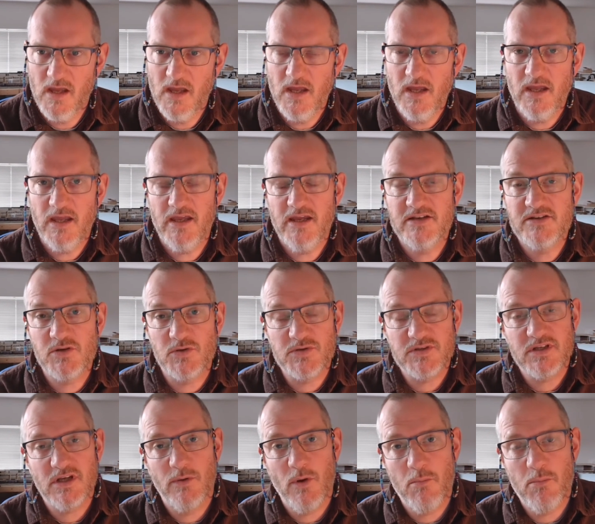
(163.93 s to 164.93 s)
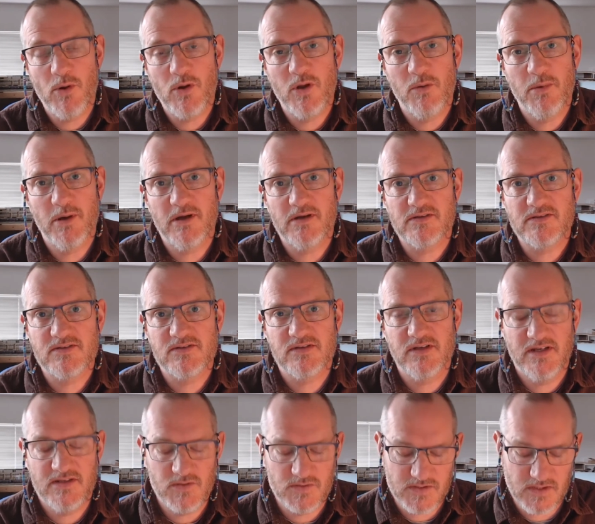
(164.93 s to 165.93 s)
It's also
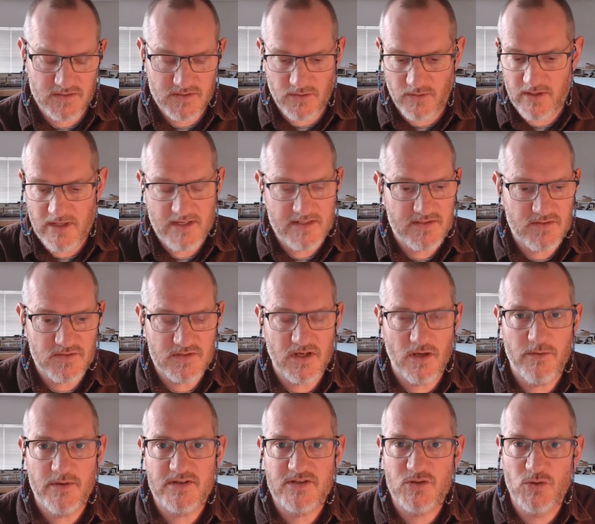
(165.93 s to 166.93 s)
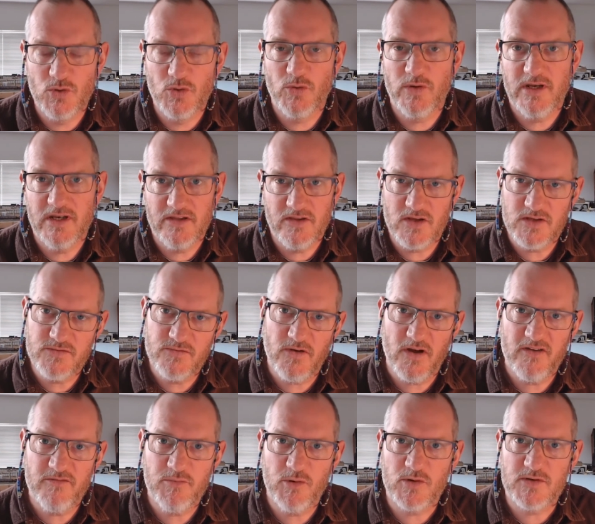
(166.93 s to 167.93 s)
a story in those
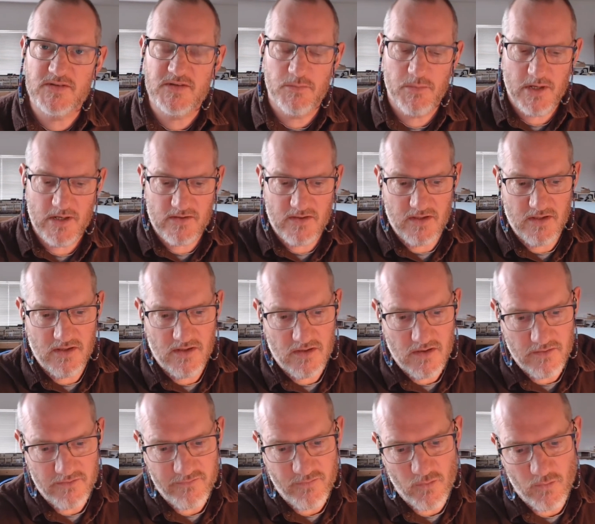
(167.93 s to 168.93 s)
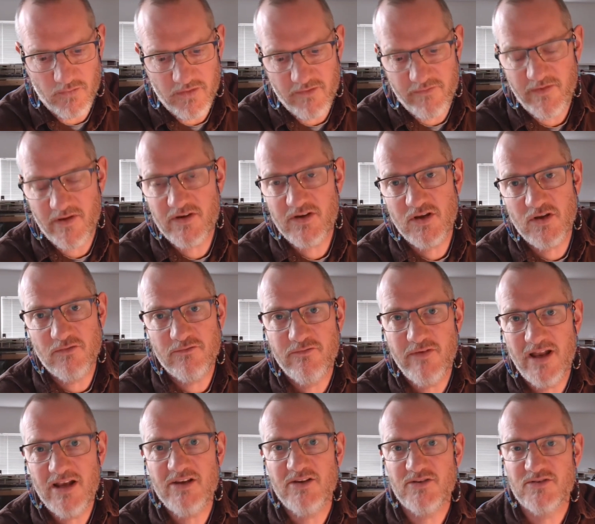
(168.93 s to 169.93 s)
5 books about the founding of
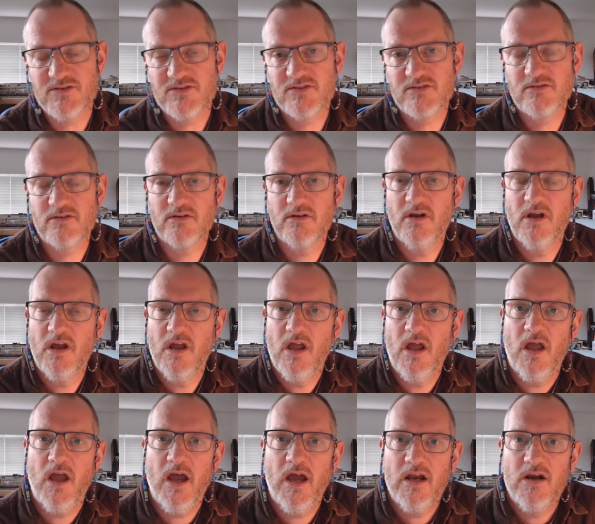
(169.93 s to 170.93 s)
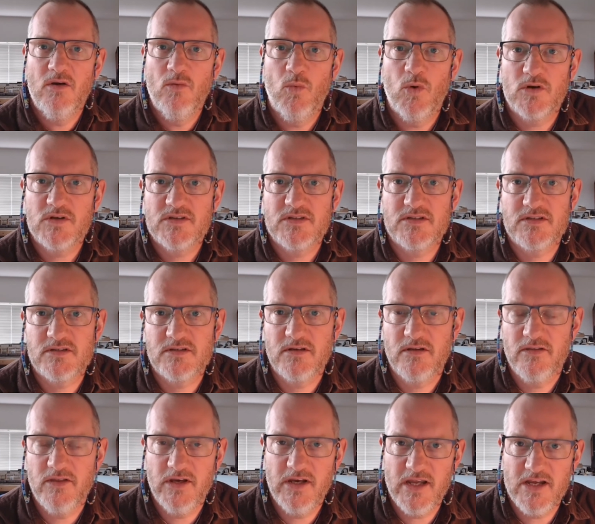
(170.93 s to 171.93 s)
values, and what
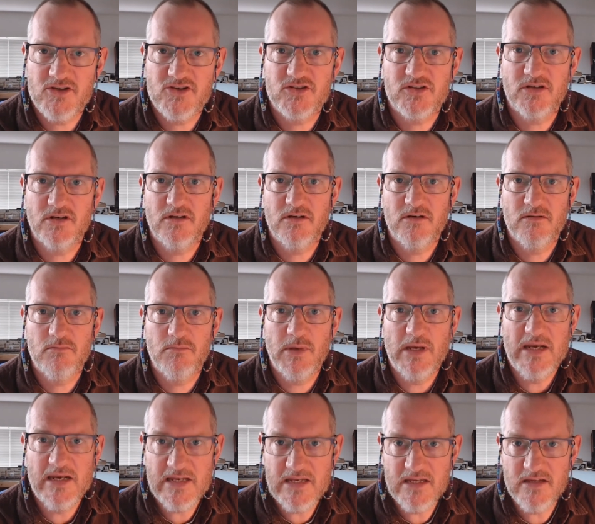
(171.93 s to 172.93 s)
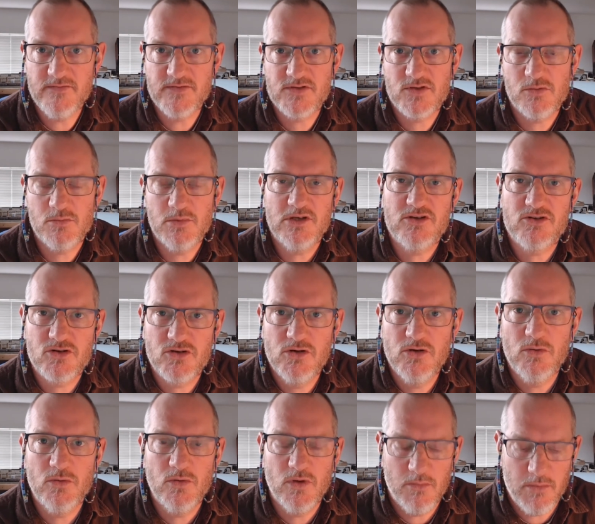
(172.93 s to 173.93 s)
the nation believes to be
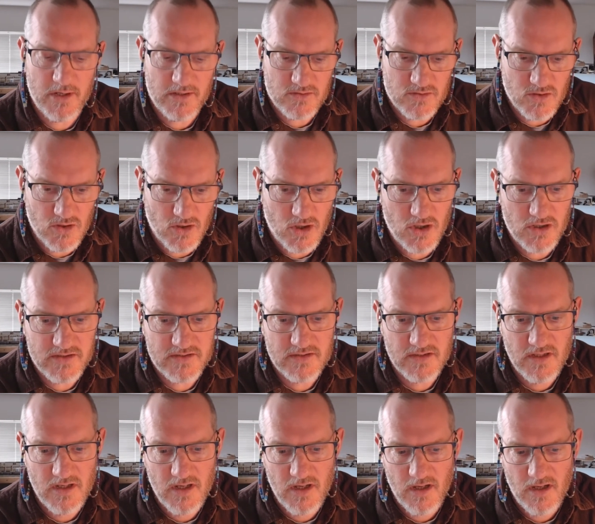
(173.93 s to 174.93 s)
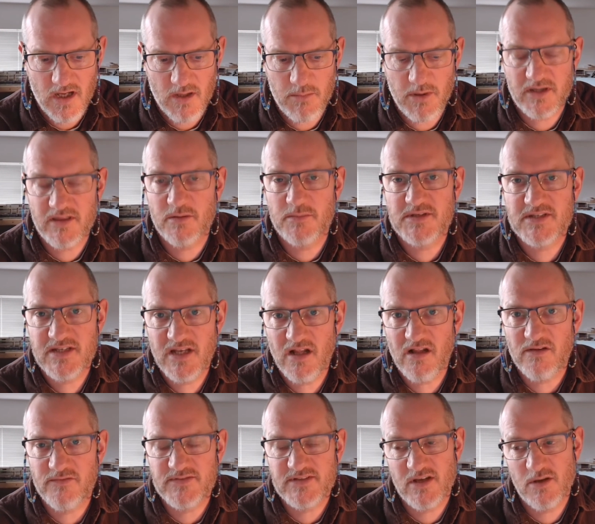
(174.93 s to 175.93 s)
true about God, about
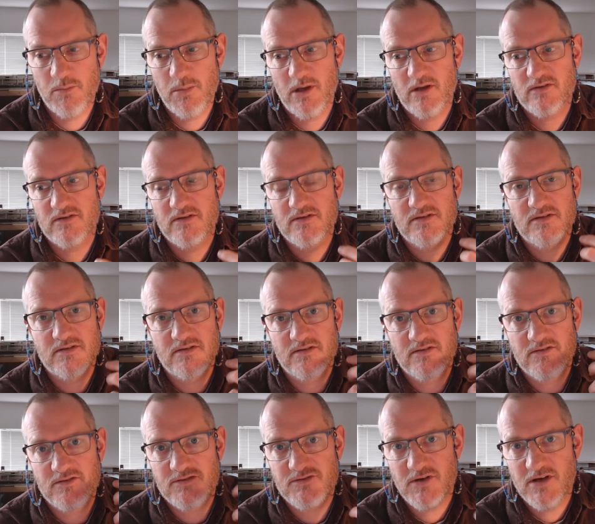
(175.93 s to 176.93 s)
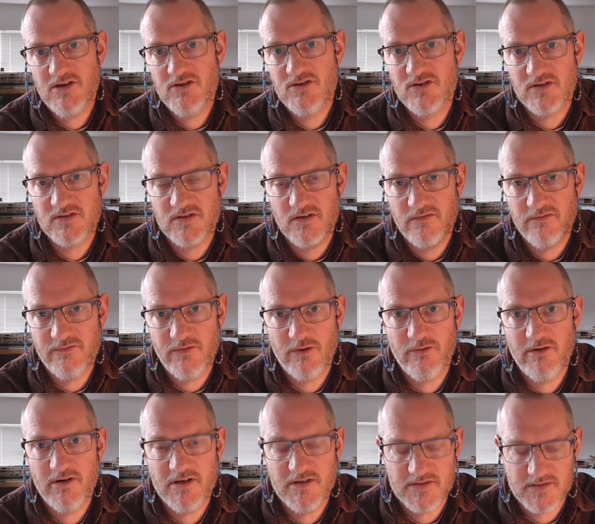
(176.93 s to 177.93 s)
themselves, about strangers and
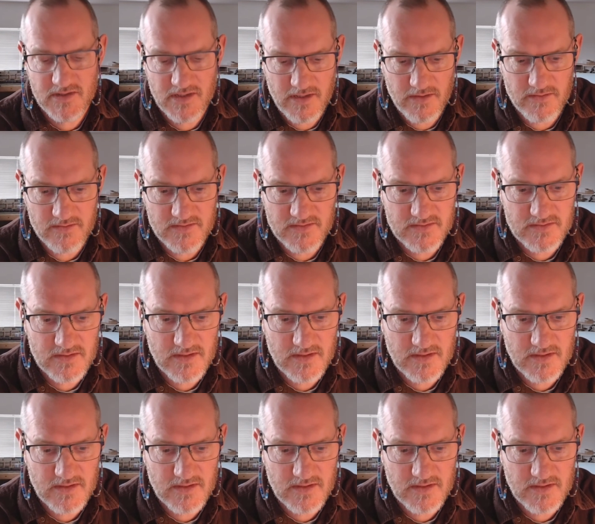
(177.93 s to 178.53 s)
foreigners and others,